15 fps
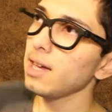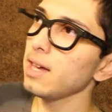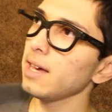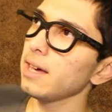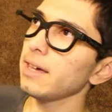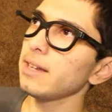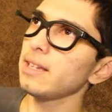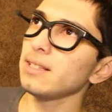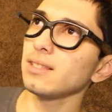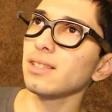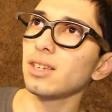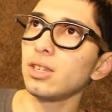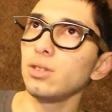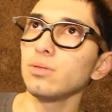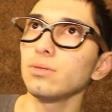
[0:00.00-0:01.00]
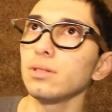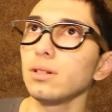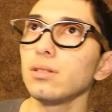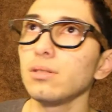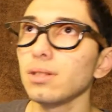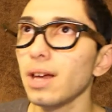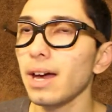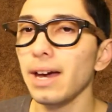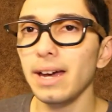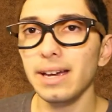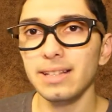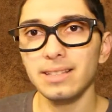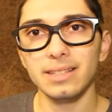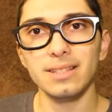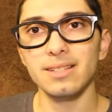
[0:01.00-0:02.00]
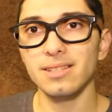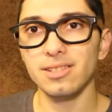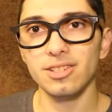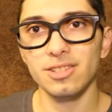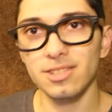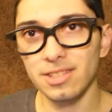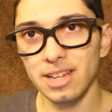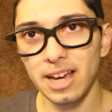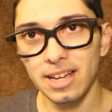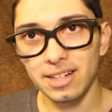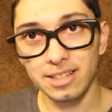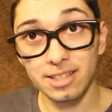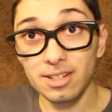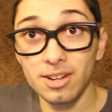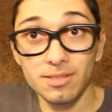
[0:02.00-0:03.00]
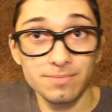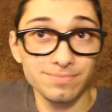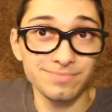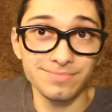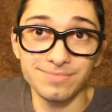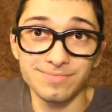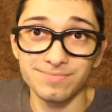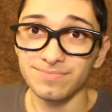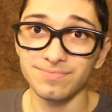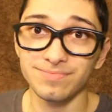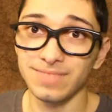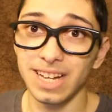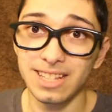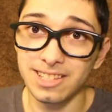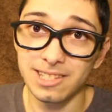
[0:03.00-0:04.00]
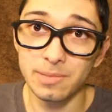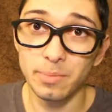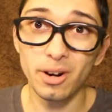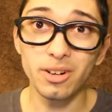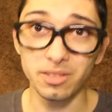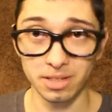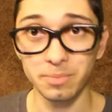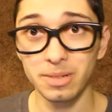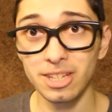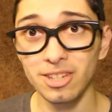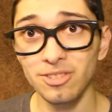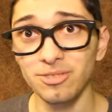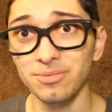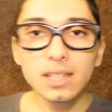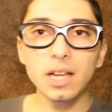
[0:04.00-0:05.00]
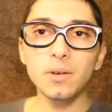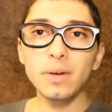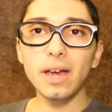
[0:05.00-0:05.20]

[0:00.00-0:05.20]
and he's the cute little guy that's just kinda, you know, that's his part, to be cute. Then